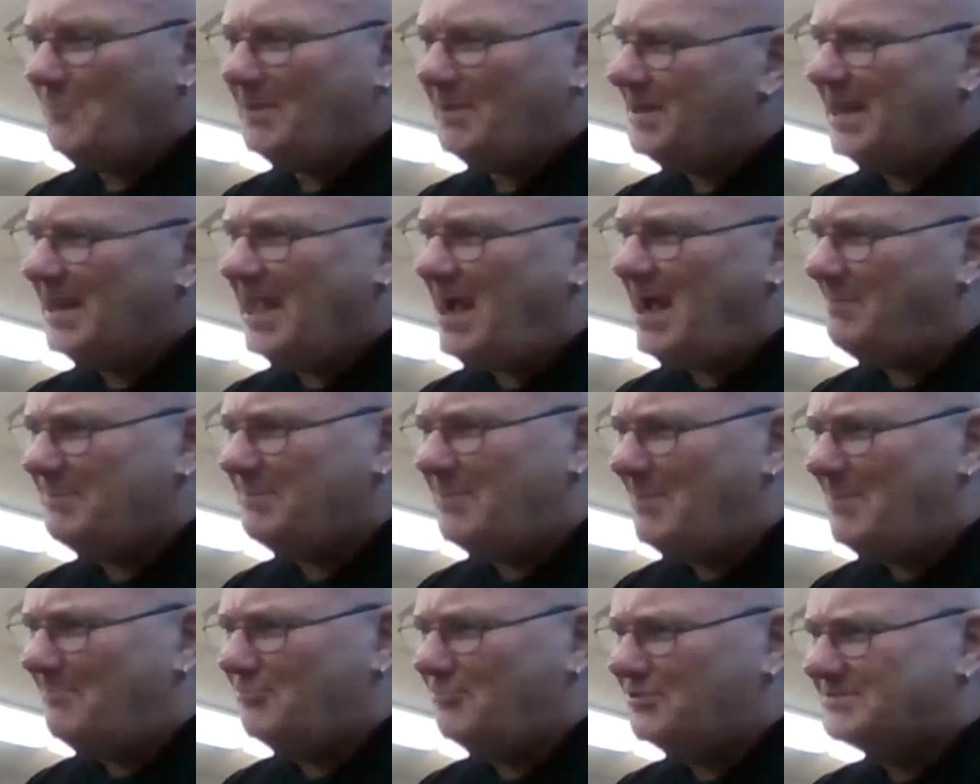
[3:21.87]
Not many happy
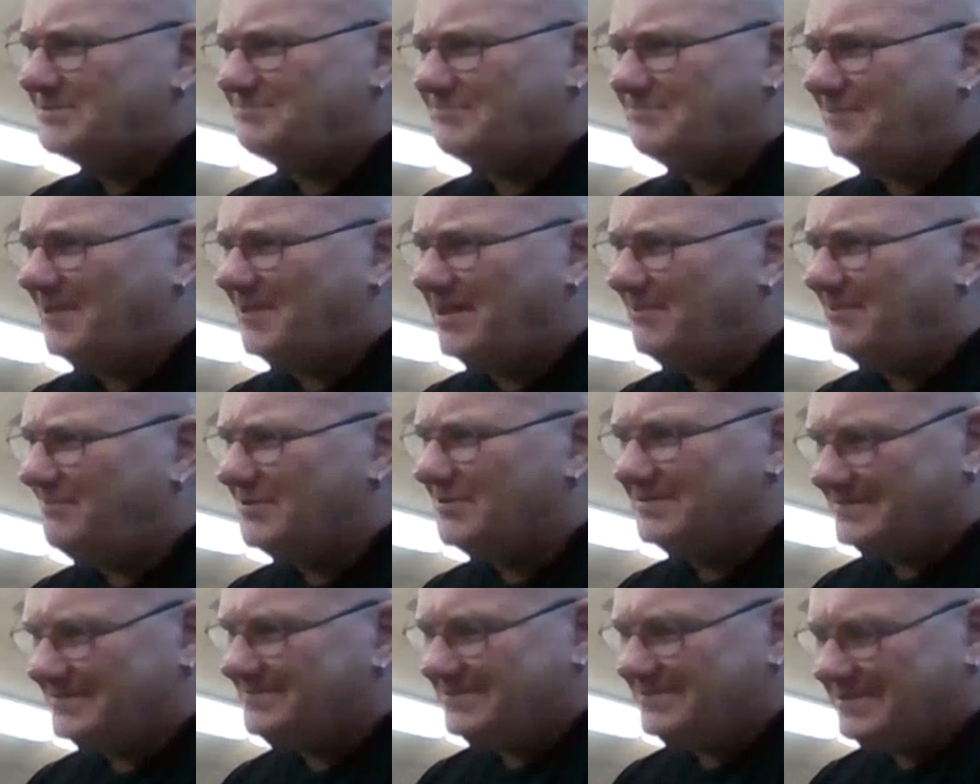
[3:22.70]
memories there,
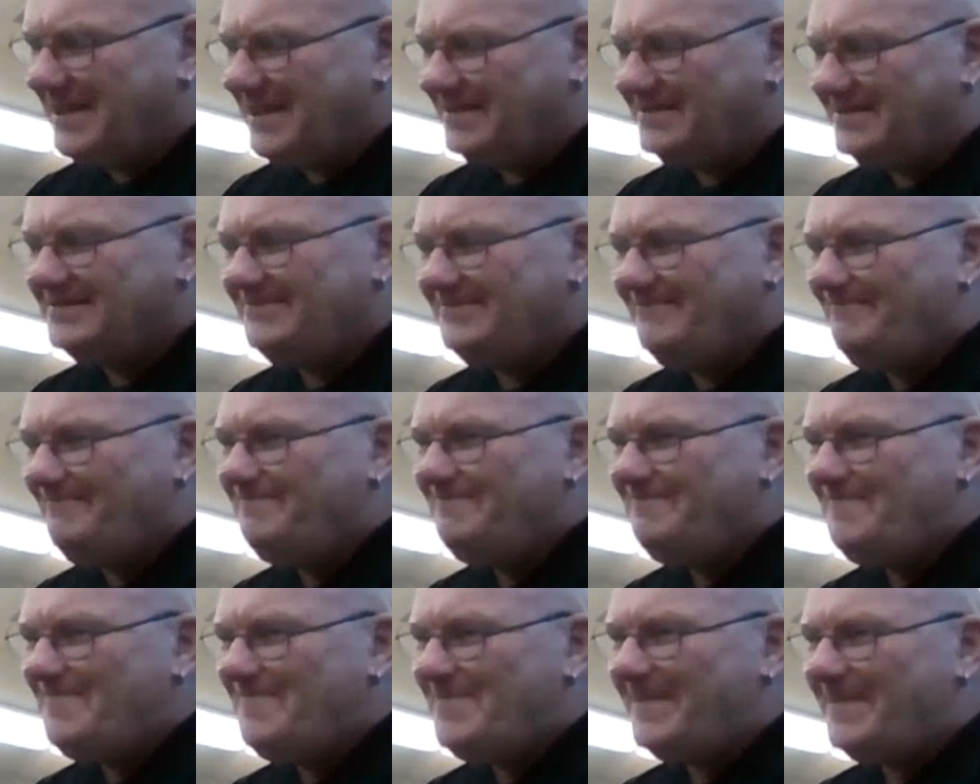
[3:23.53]
but yeah,
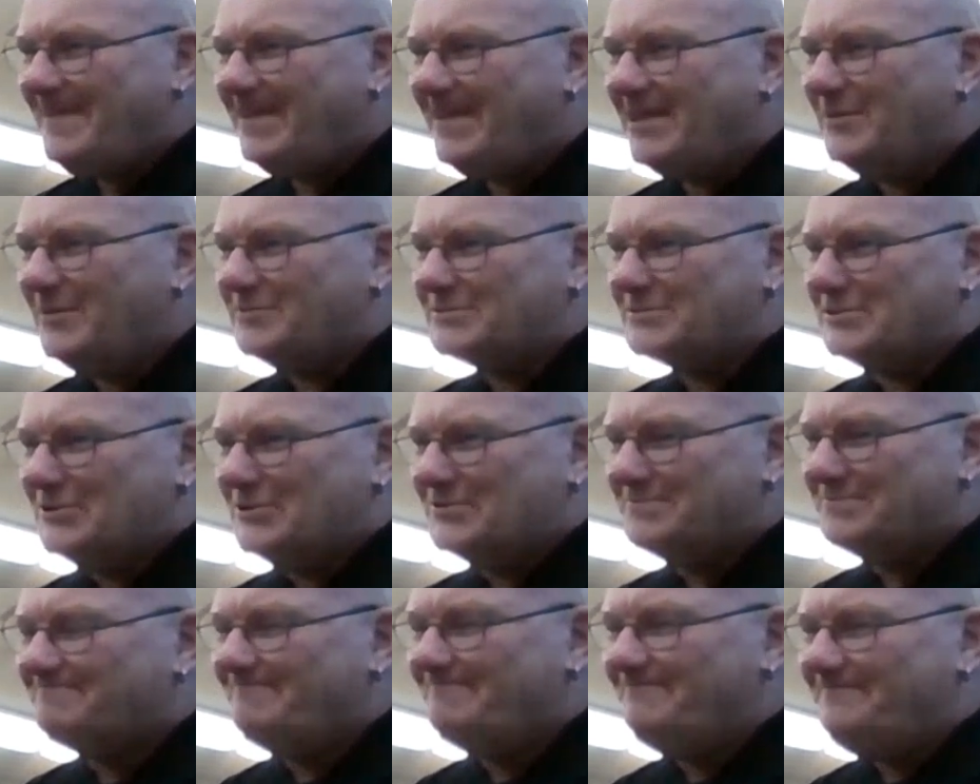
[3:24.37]
it was
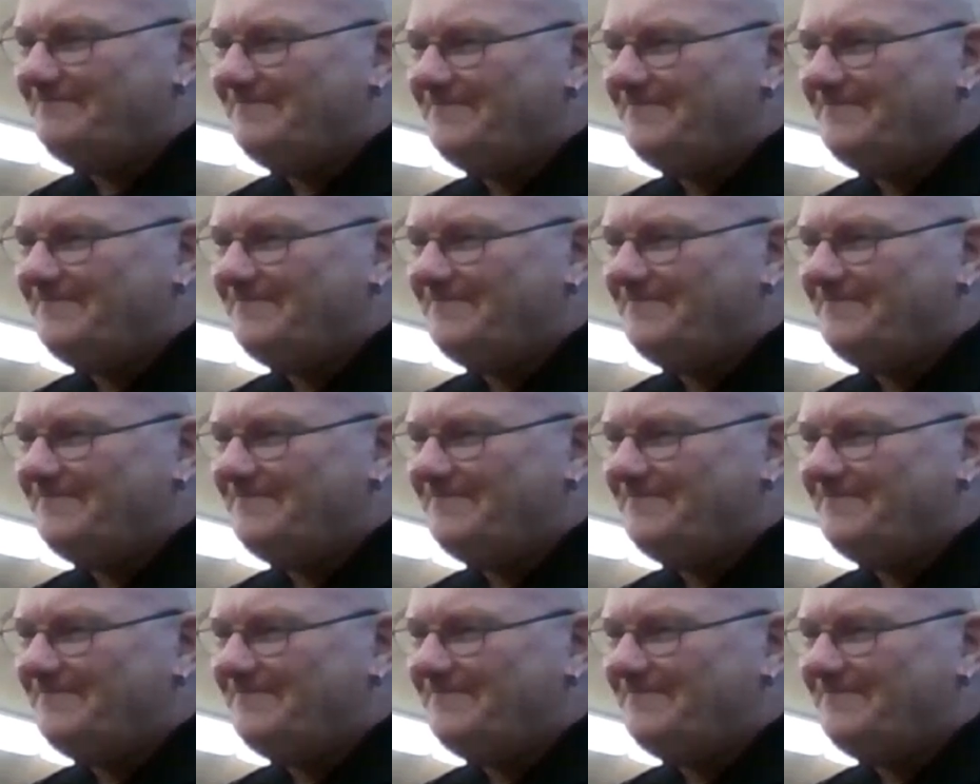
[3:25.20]
good.